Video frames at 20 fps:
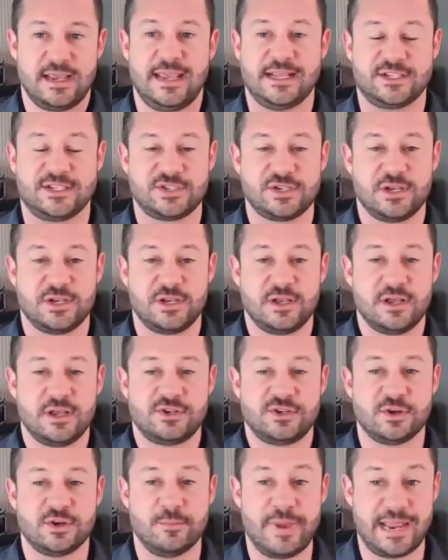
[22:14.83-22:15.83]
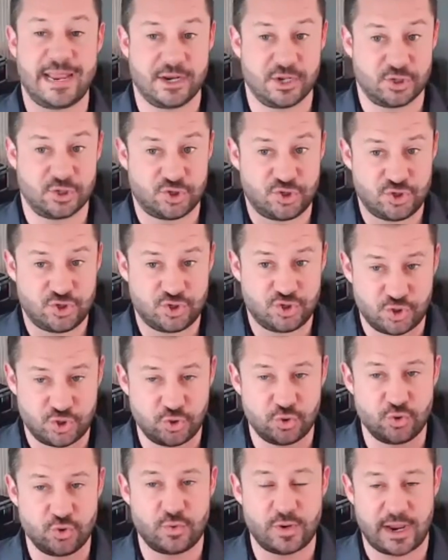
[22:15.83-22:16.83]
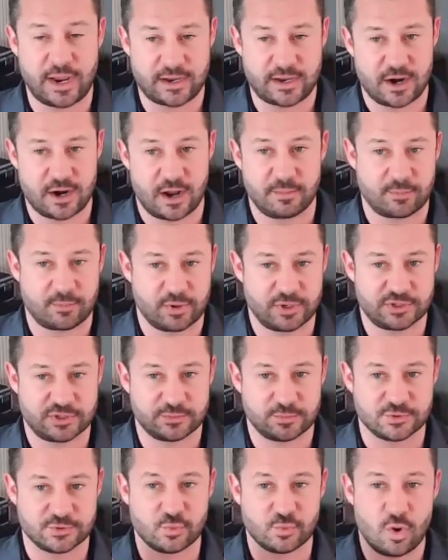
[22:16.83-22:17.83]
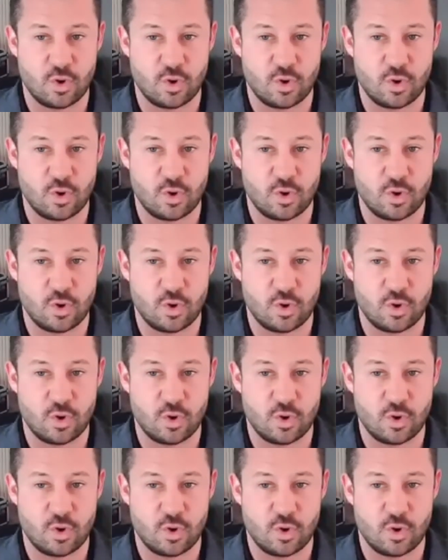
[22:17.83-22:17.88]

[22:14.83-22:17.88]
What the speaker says: It's to manage two economic principles.